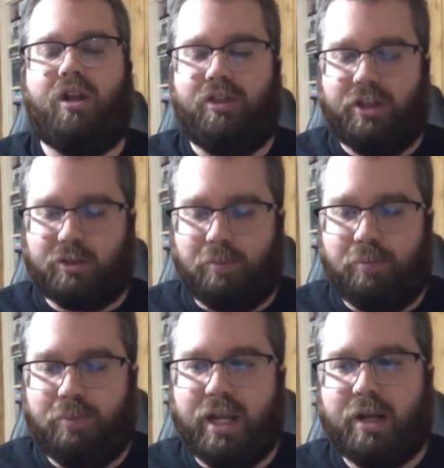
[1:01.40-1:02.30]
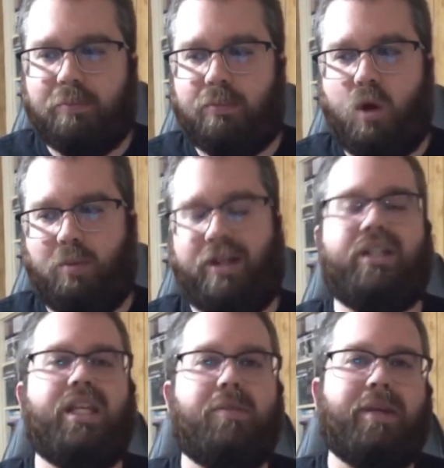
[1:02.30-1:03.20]
this big moment
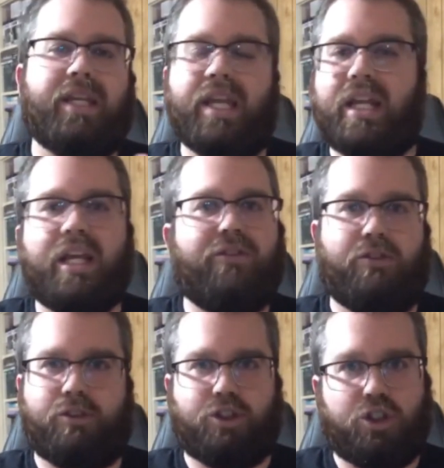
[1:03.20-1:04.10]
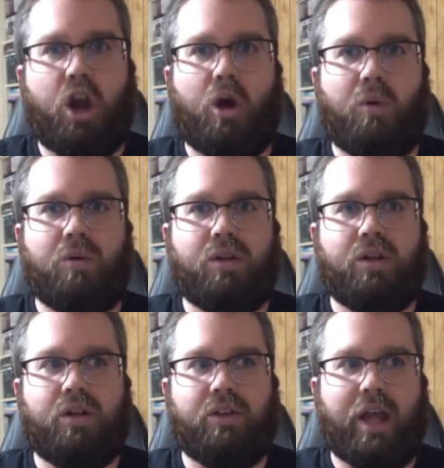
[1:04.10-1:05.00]
in the beginning of the show
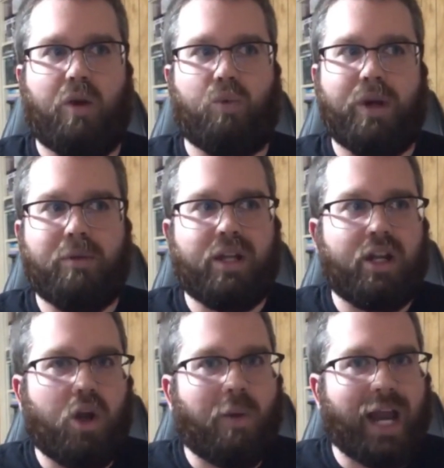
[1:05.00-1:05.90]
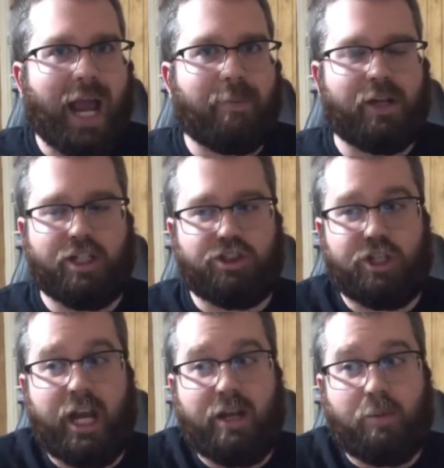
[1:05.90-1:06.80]
that we really didn't know what happened, because
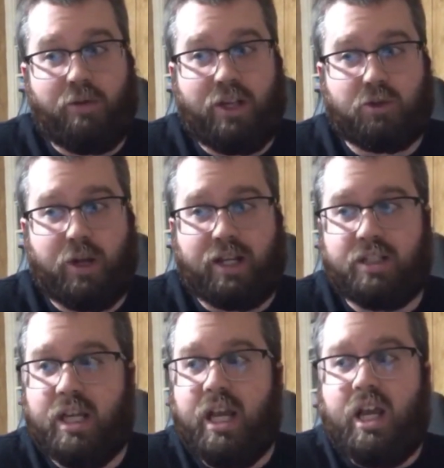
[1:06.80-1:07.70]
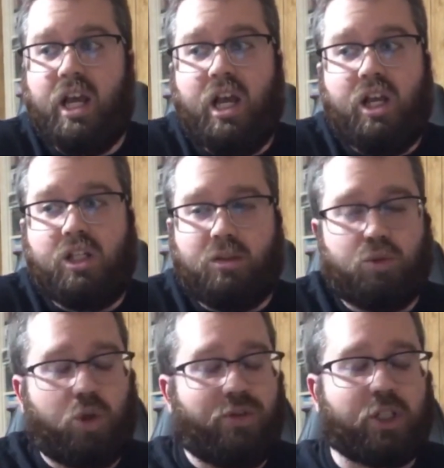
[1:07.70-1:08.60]
Jean and Professor X, some
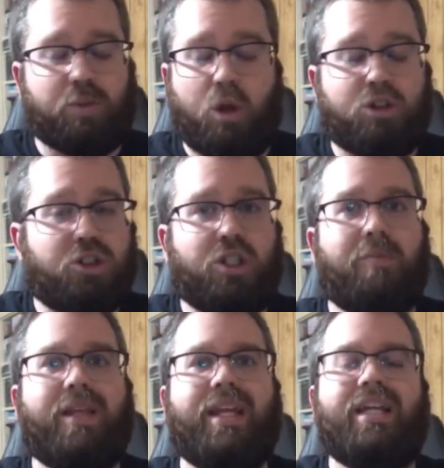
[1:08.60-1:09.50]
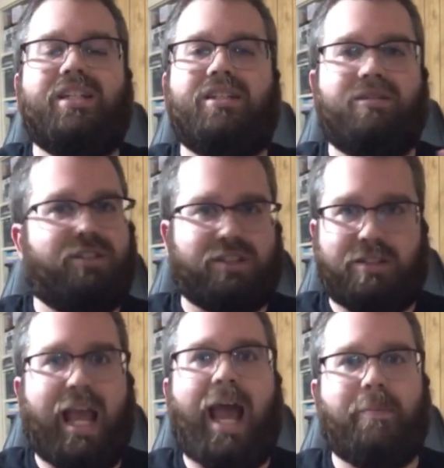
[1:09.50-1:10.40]
sort of explosion, something
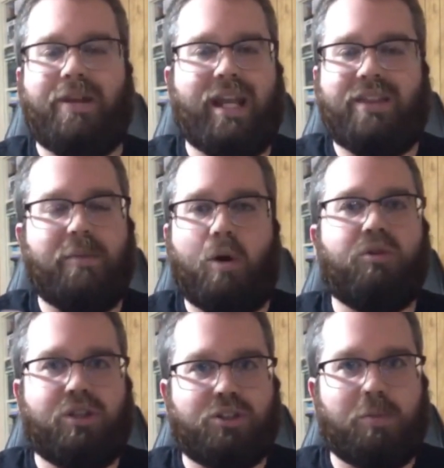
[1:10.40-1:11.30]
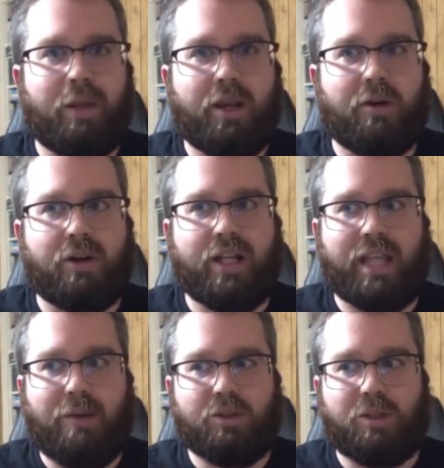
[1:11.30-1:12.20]
just happened, and they both disappeared, and
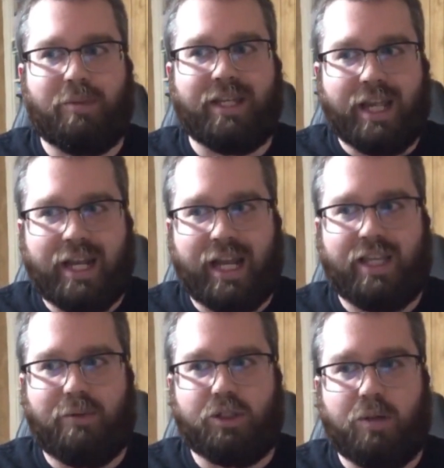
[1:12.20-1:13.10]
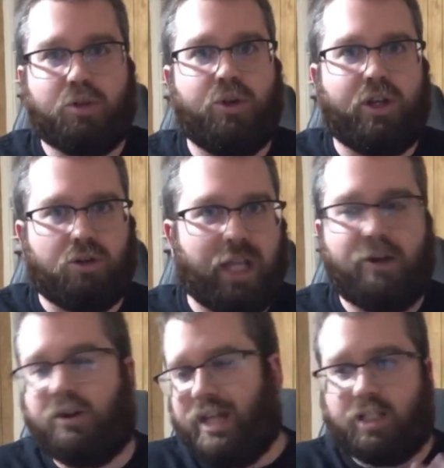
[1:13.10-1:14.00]
that was the beginning, and then we jumped to a year
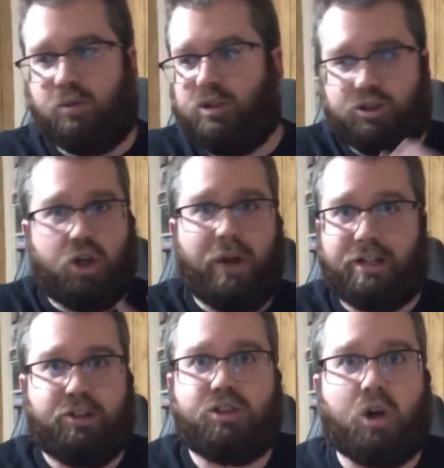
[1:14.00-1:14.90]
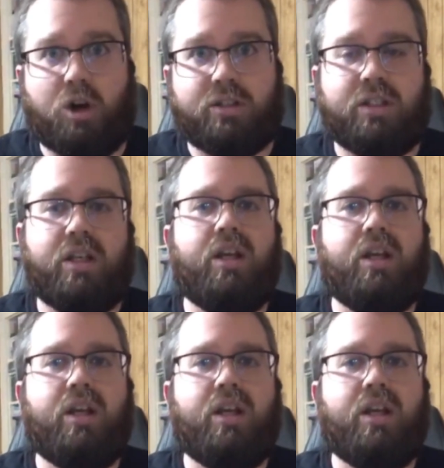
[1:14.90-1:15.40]
later, and that's when the show actually starts.